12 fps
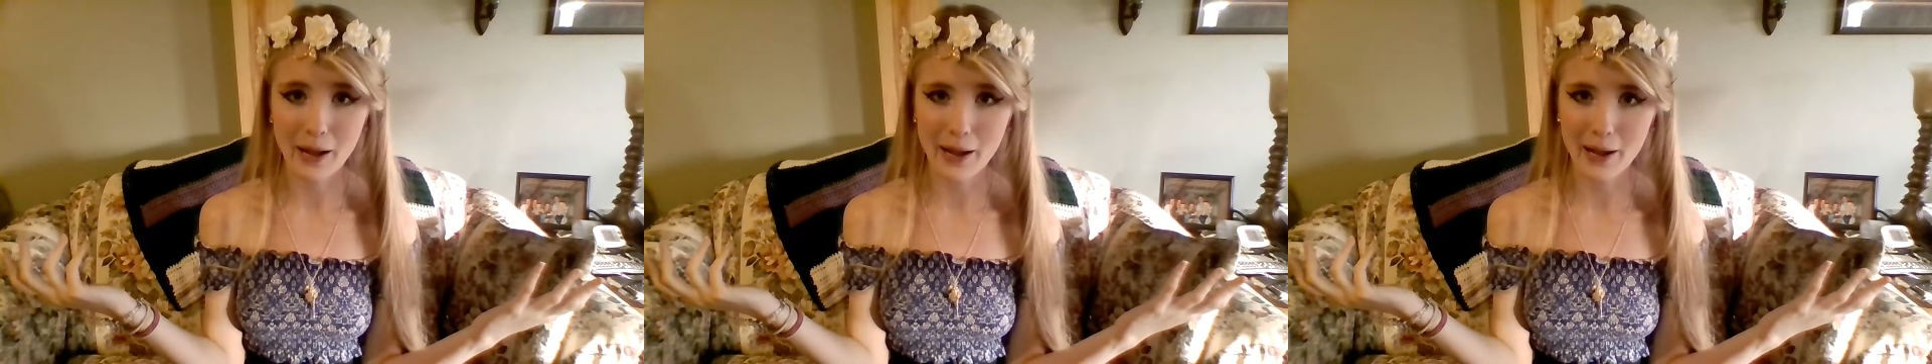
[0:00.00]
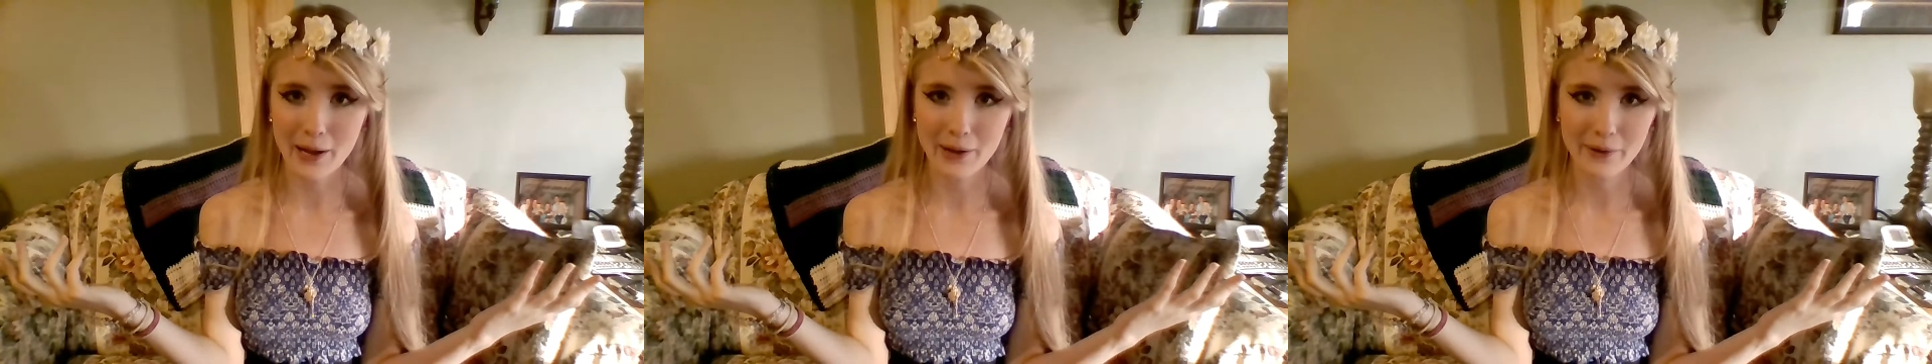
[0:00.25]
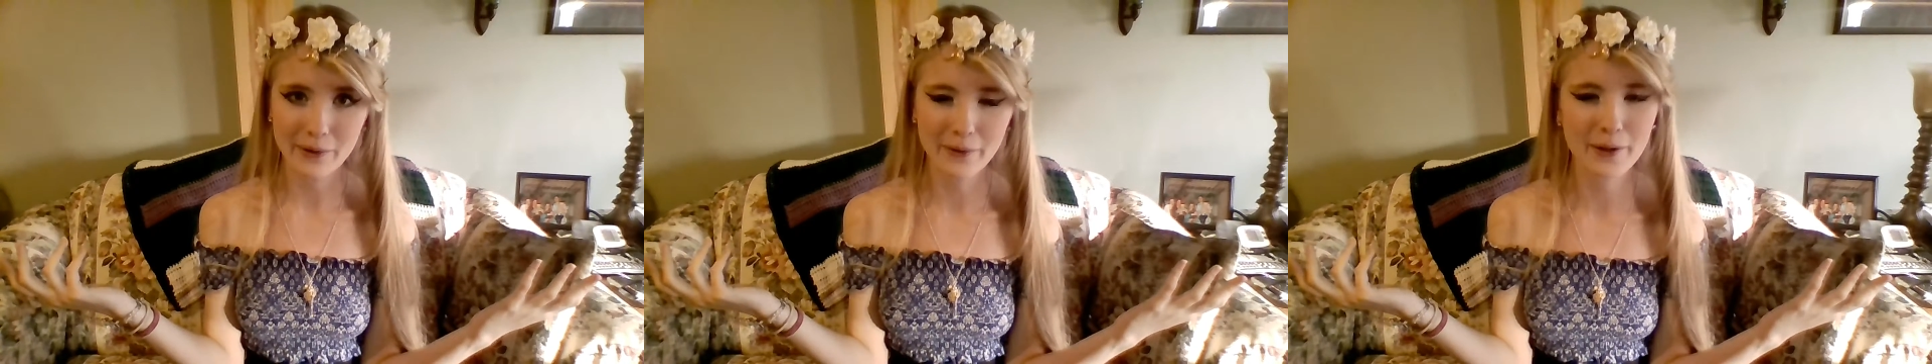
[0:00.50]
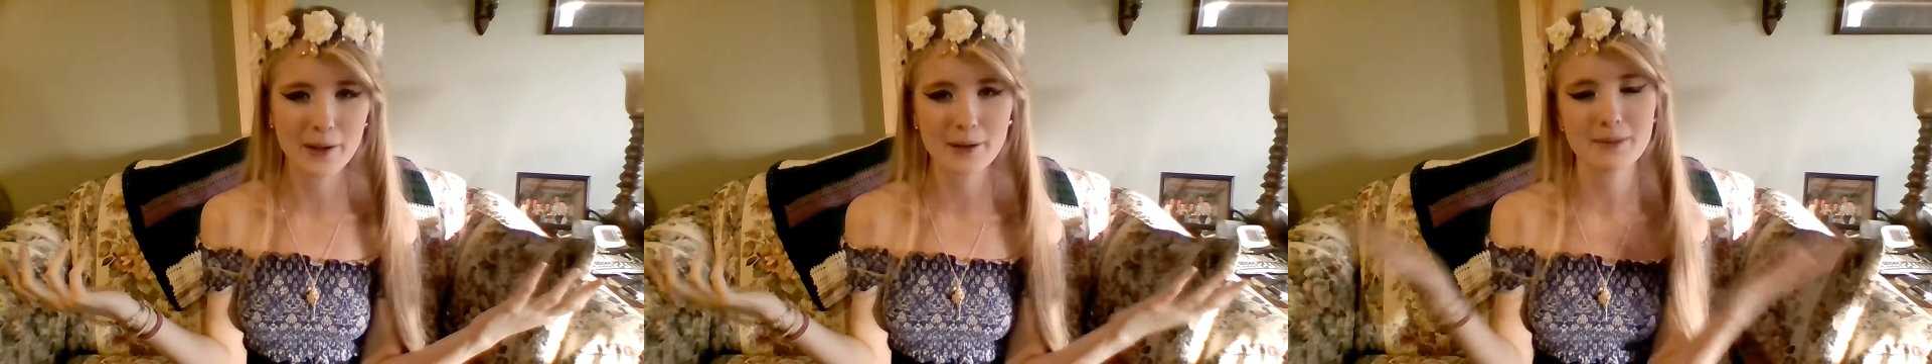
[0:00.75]
I don't
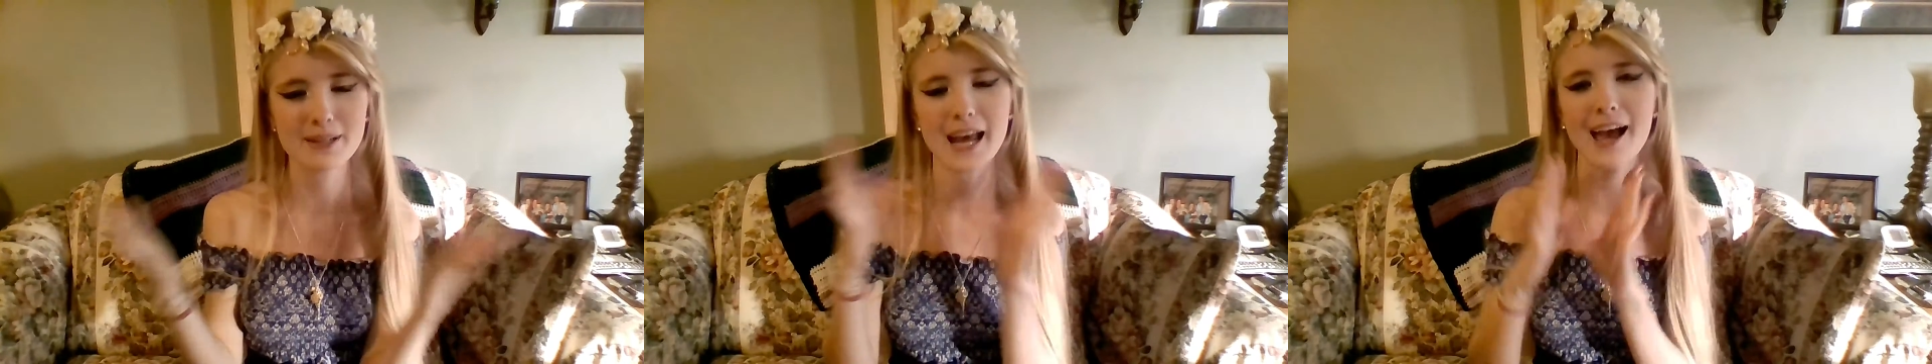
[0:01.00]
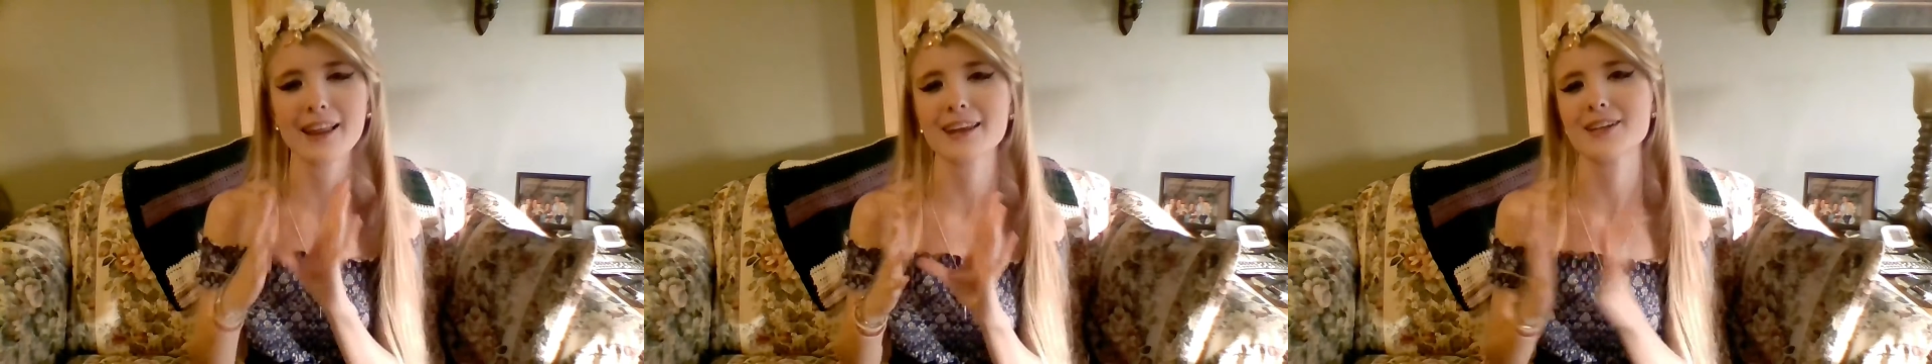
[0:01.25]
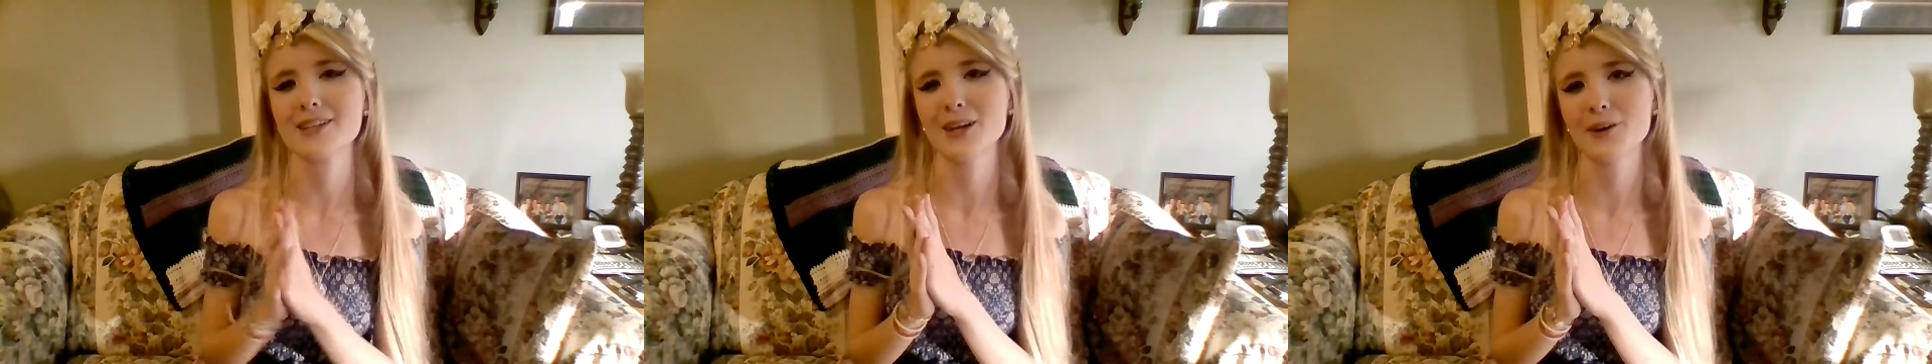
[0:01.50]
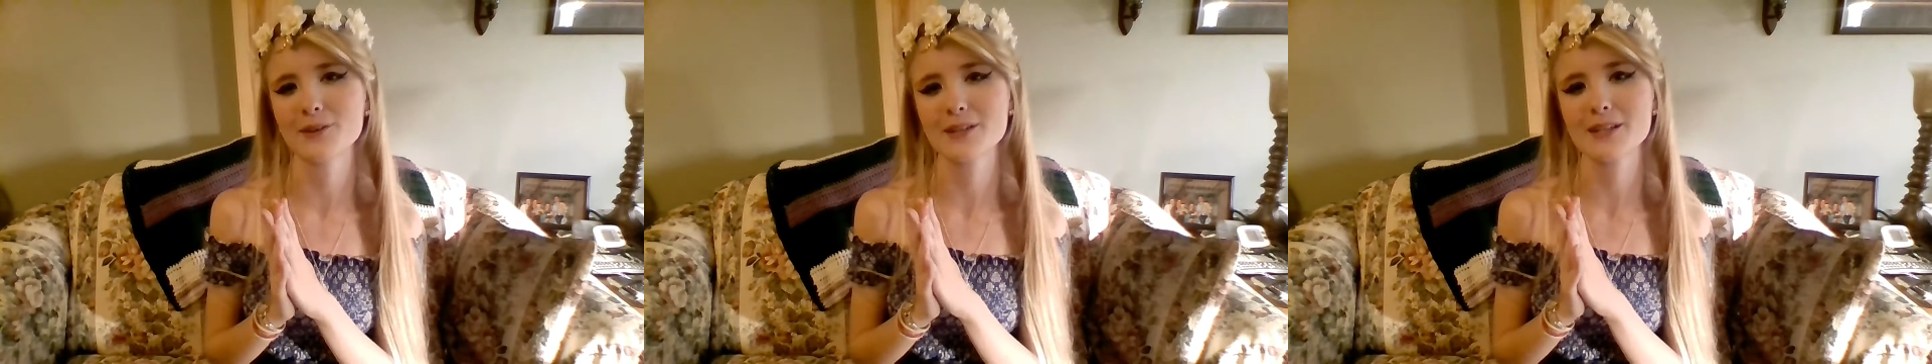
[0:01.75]
know, and metallic
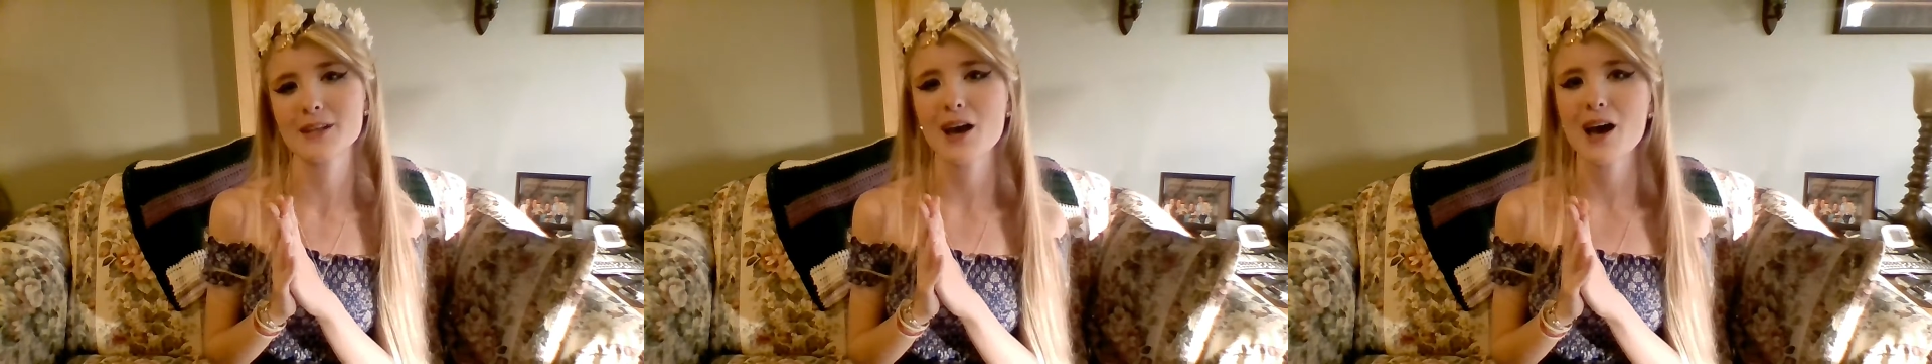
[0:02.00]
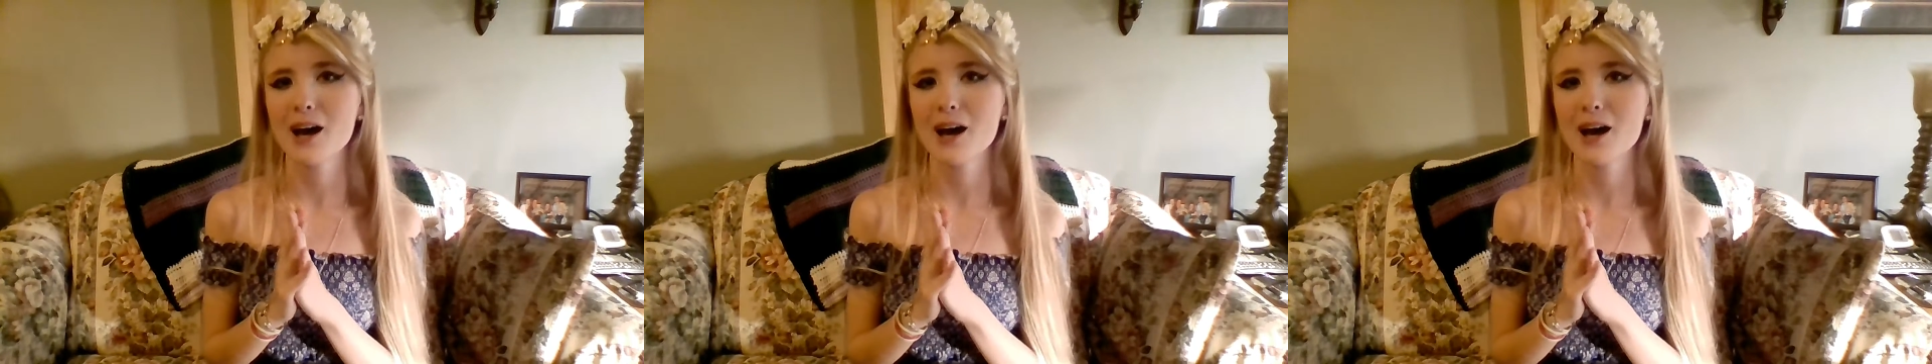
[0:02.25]
tones.